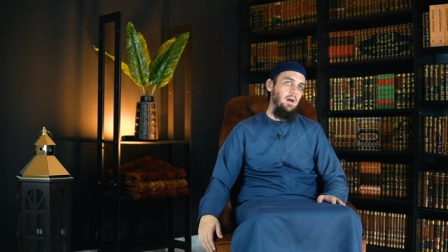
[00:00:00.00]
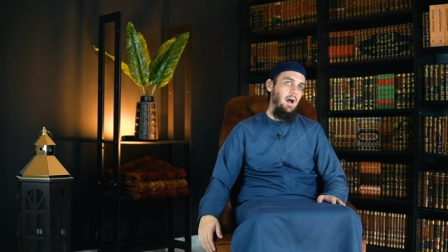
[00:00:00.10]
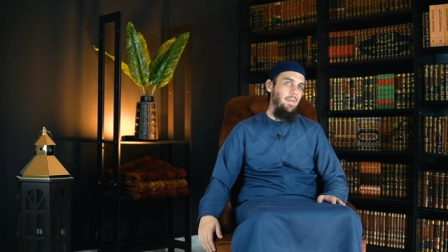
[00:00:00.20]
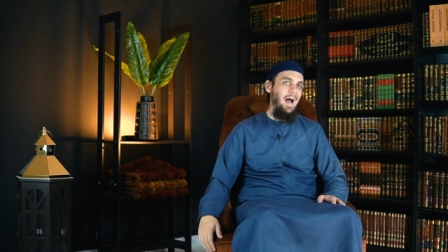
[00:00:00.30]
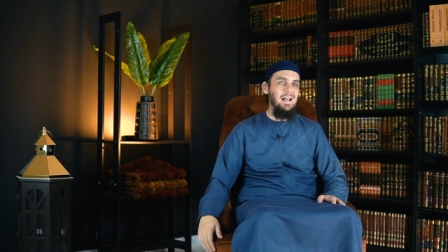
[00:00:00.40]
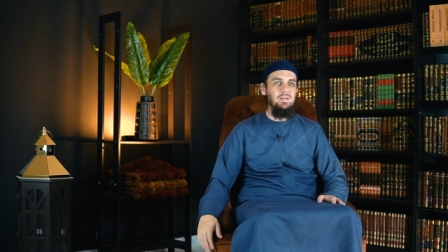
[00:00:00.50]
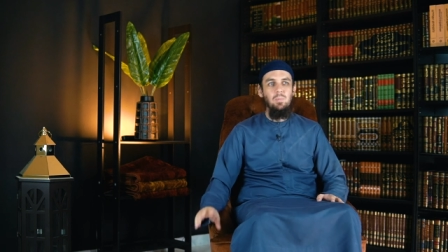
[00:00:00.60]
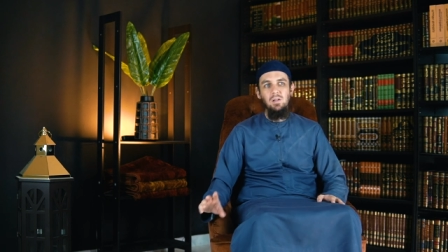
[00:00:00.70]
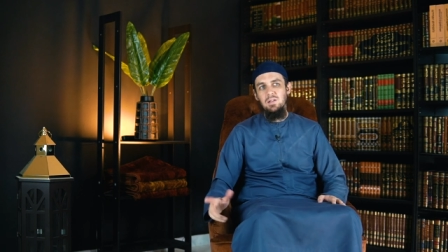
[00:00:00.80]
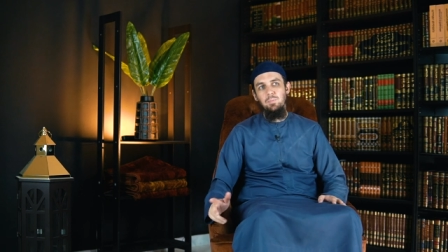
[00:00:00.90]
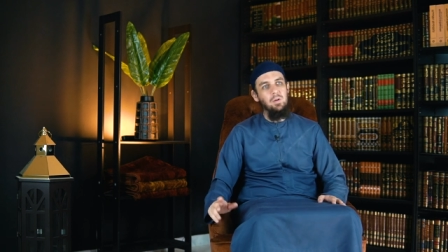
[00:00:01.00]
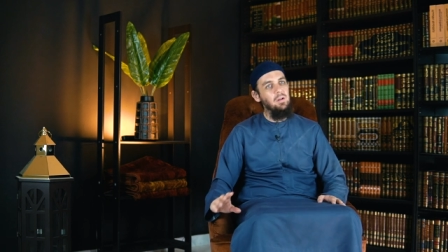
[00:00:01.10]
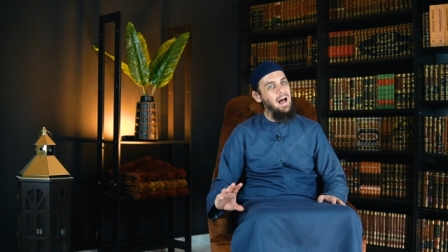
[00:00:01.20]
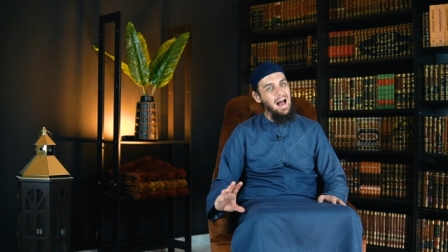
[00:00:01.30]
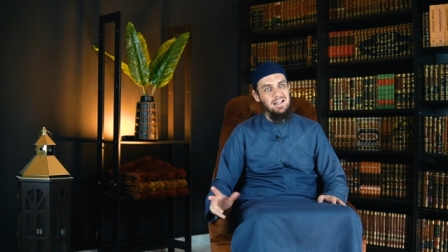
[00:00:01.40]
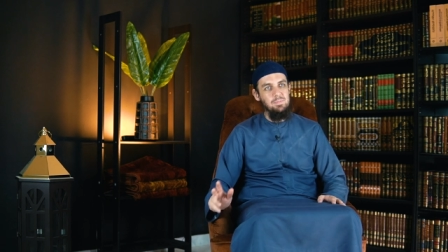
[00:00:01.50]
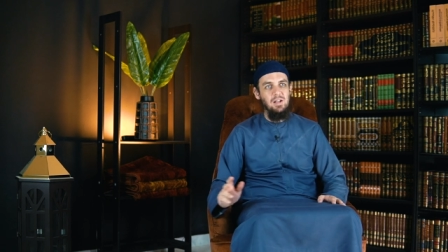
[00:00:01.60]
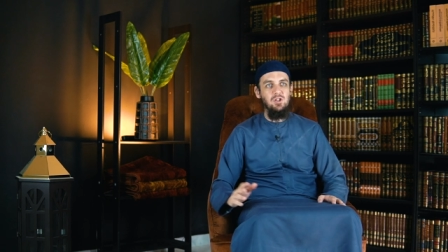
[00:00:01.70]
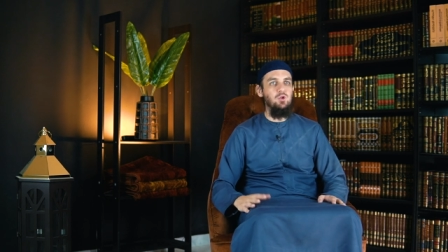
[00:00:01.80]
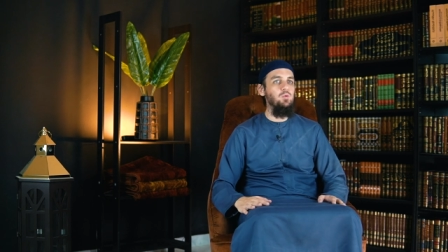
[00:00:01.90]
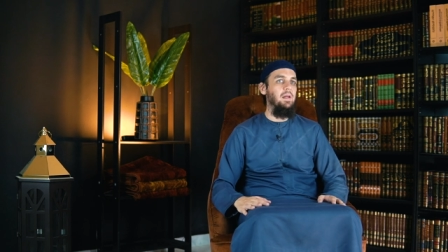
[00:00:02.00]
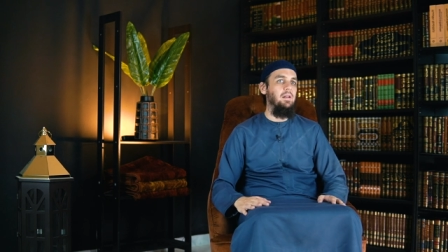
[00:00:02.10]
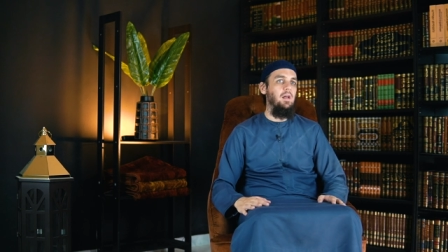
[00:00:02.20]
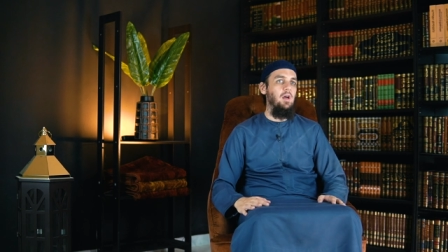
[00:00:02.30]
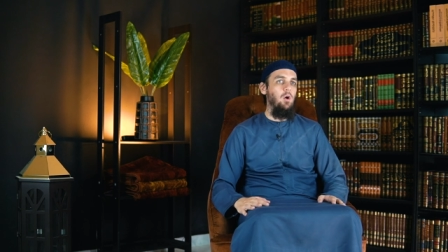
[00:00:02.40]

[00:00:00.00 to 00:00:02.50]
And that has multiple aspects to it.